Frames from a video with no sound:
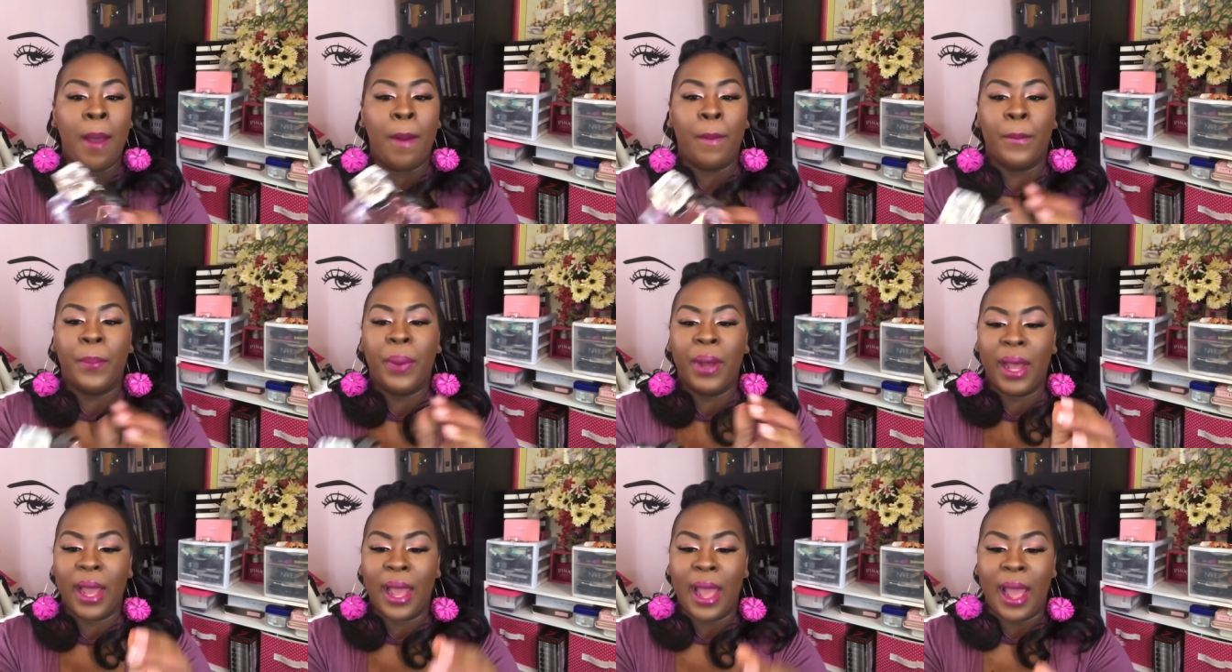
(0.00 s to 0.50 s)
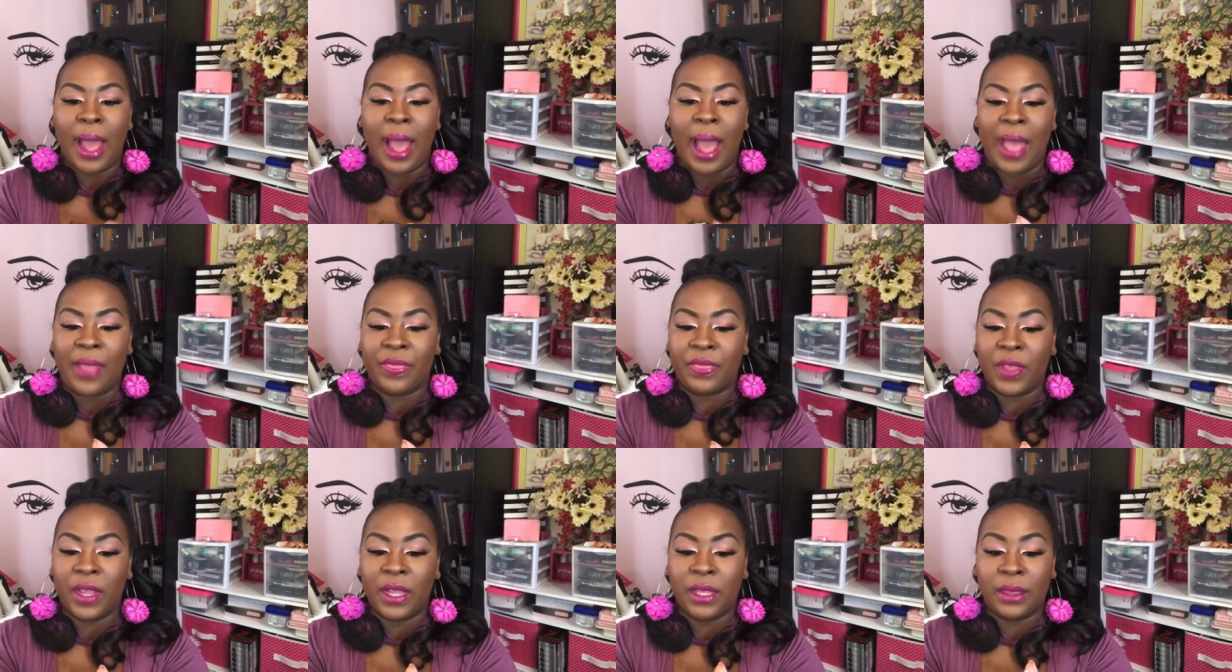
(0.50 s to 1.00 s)
But
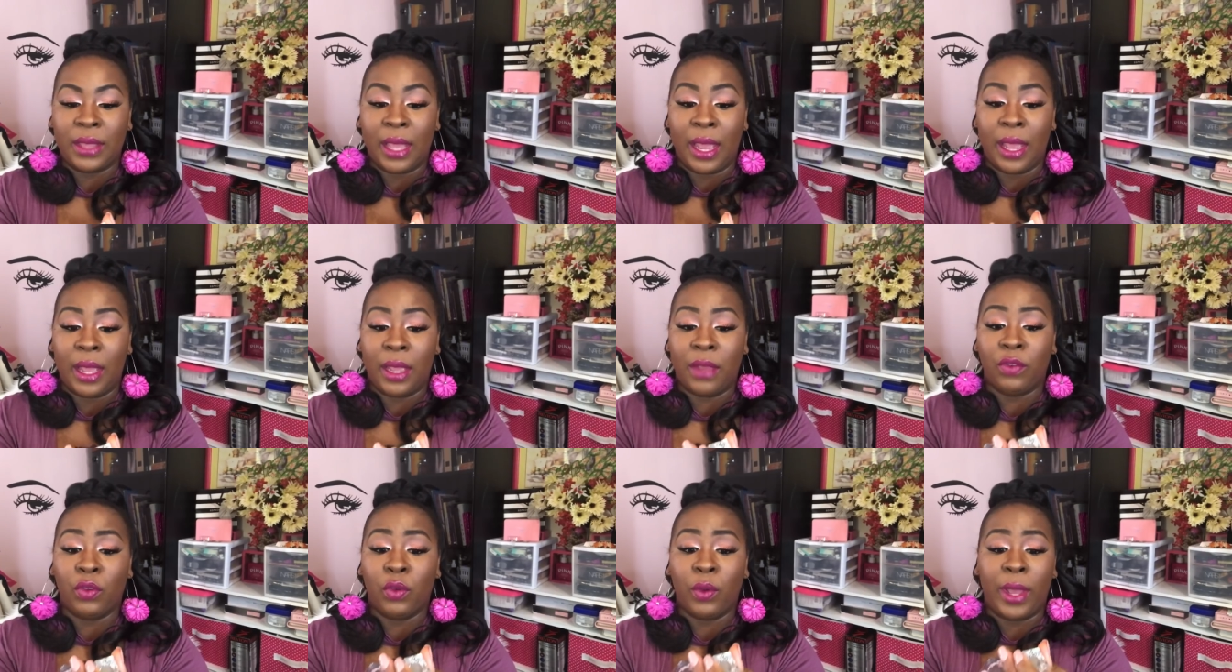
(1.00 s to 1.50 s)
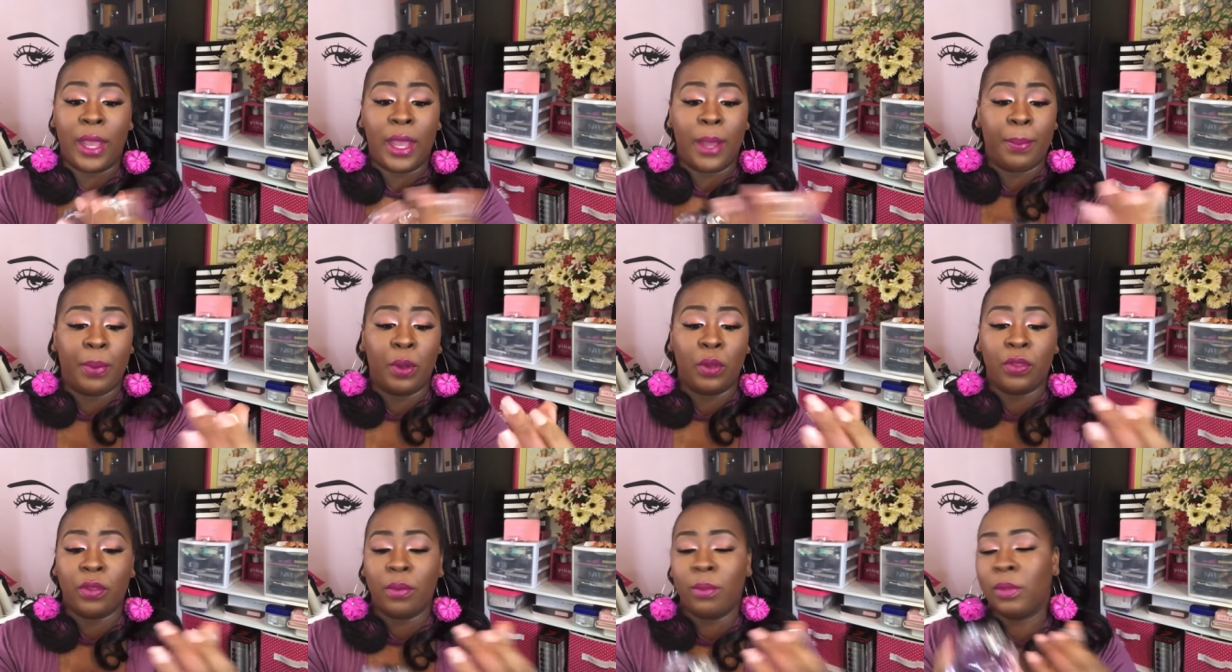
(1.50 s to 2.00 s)
I think that if you
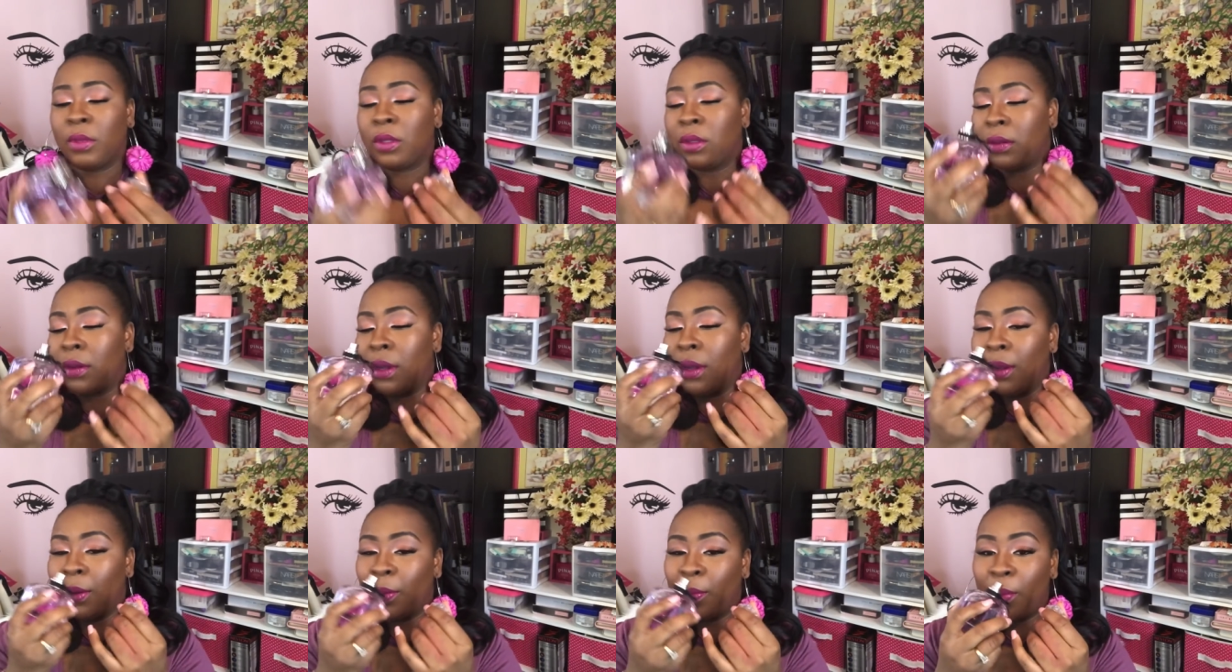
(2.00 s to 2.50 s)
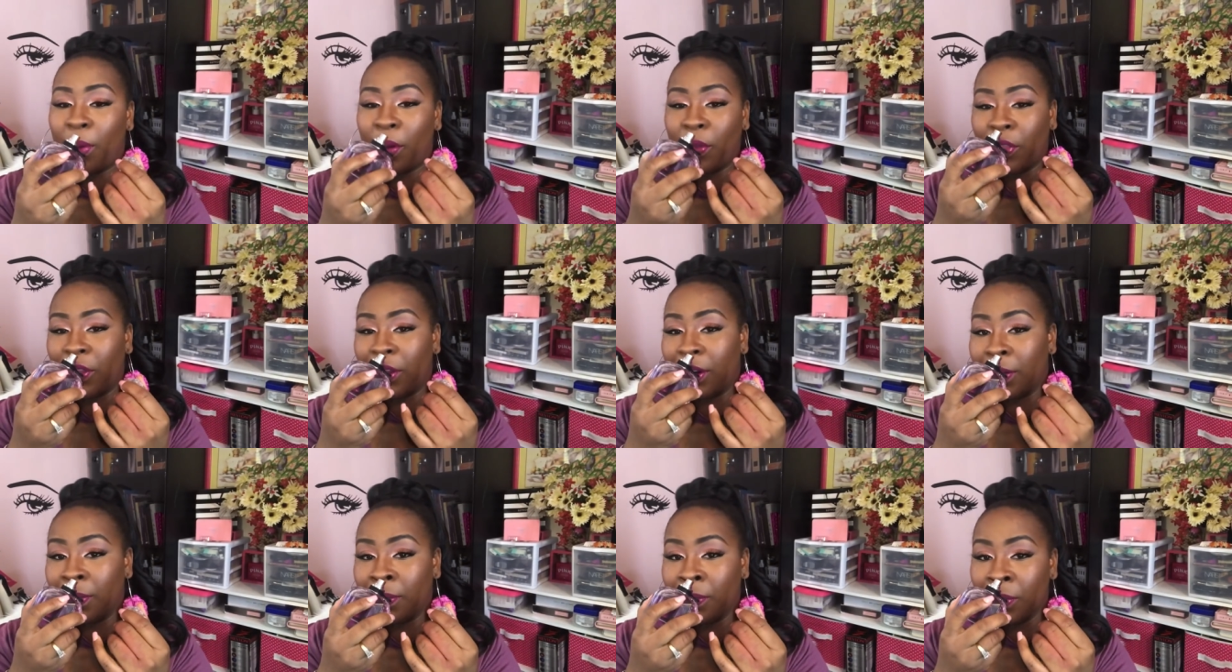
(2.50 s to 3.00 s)
add both of
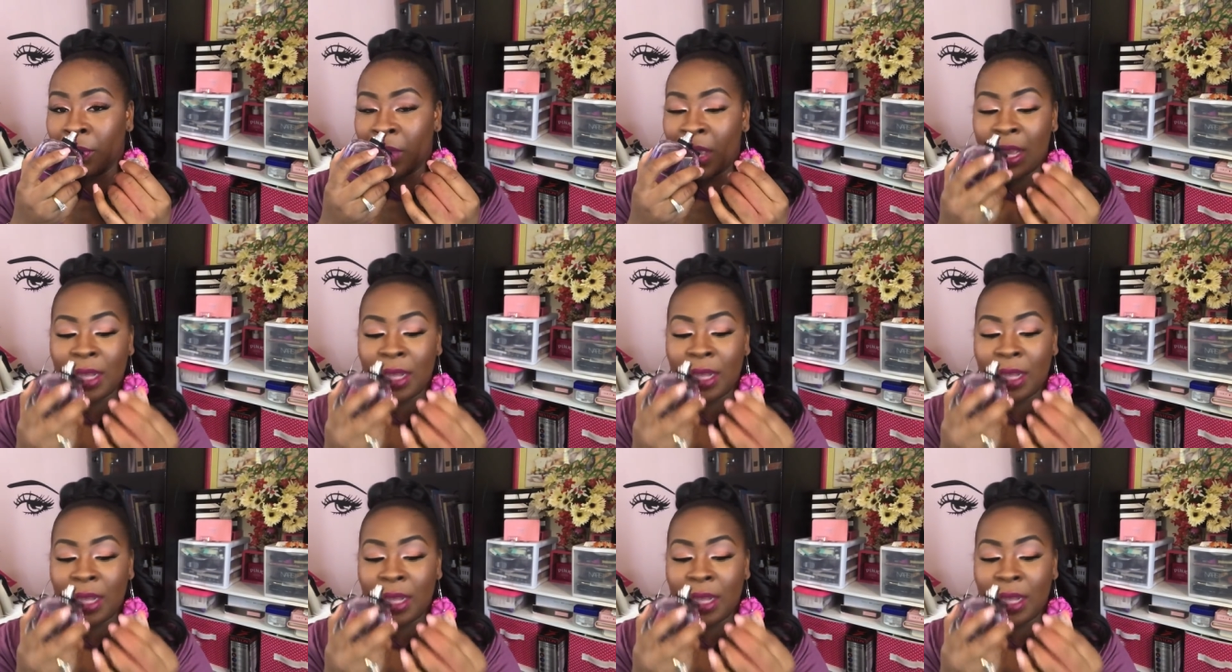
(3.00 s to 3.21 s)
them